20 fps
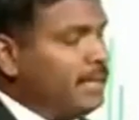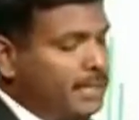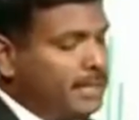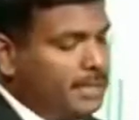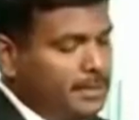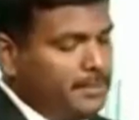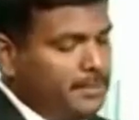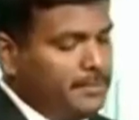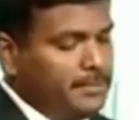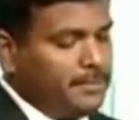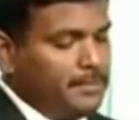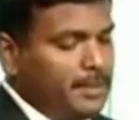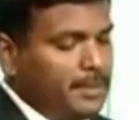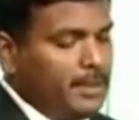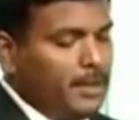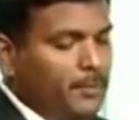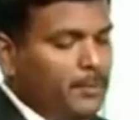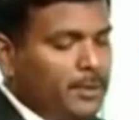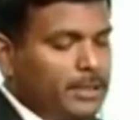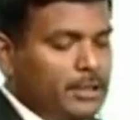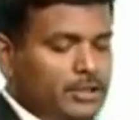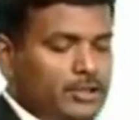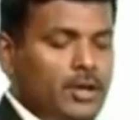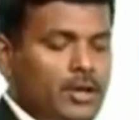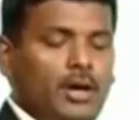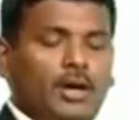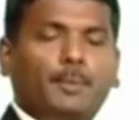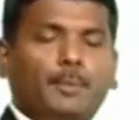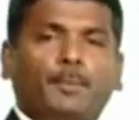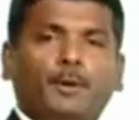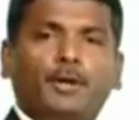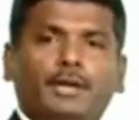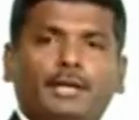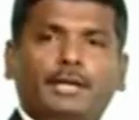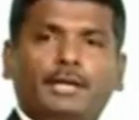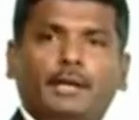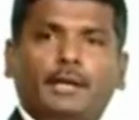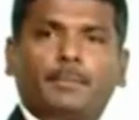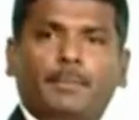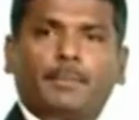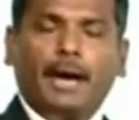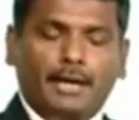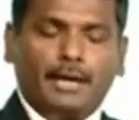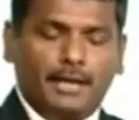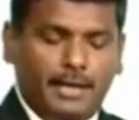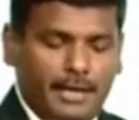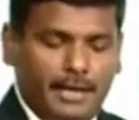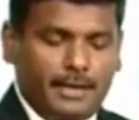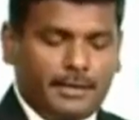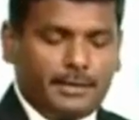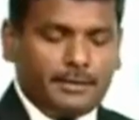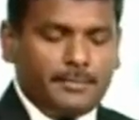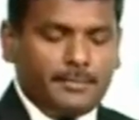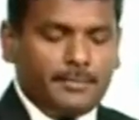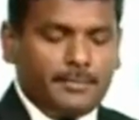stability, with a strong political mandate.